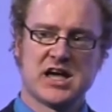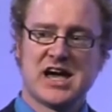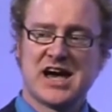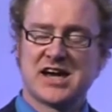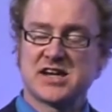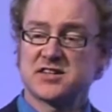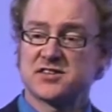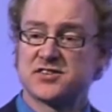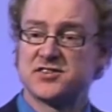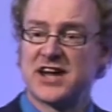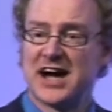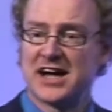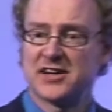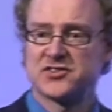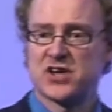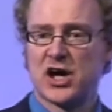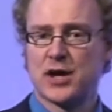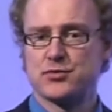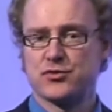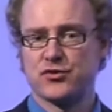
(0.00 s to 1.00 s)
And it's that
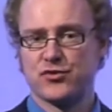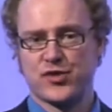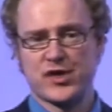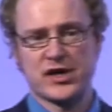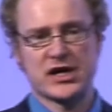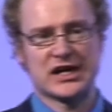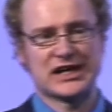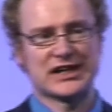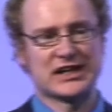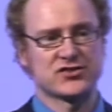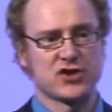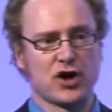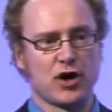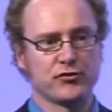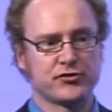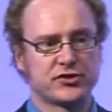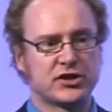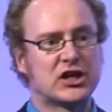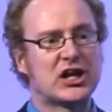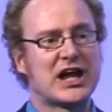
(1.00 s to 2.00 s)
type of thinking that's
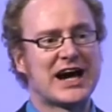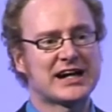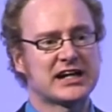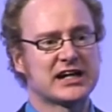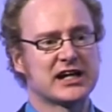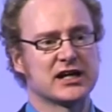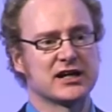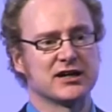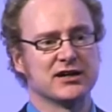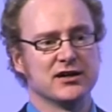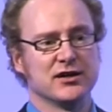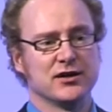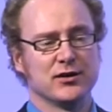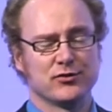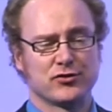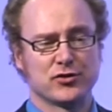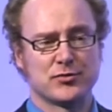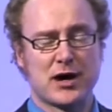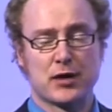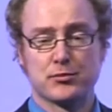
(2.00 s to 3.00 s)
often lacking
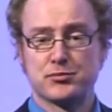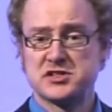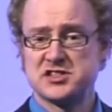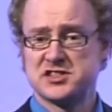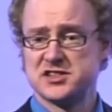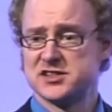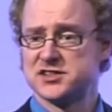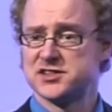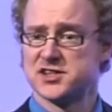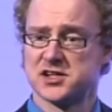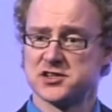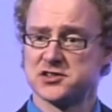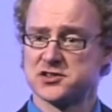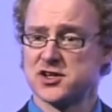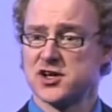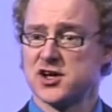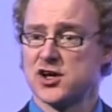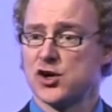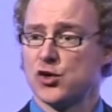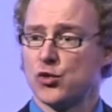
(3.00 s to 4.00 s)
from our businesses
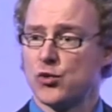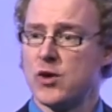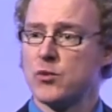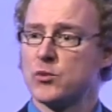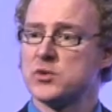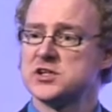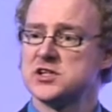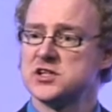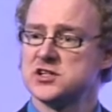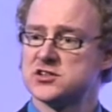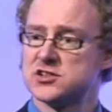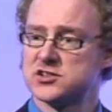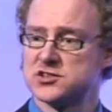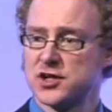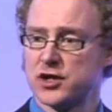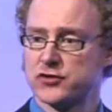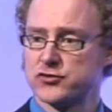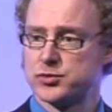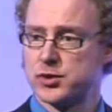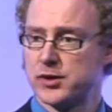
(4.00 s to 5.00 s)
when we need to
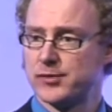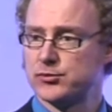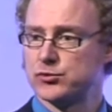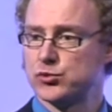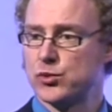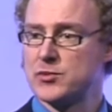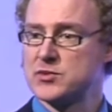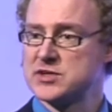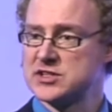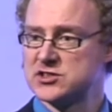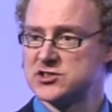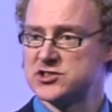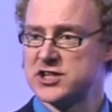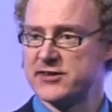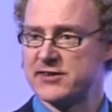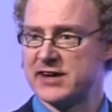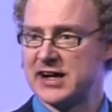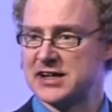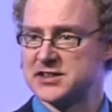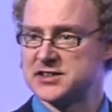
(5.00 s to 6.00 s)
solve a problem, when we need to
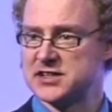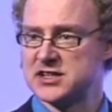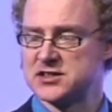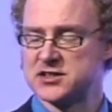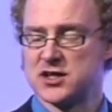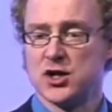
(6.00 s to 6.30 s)
generate ideas.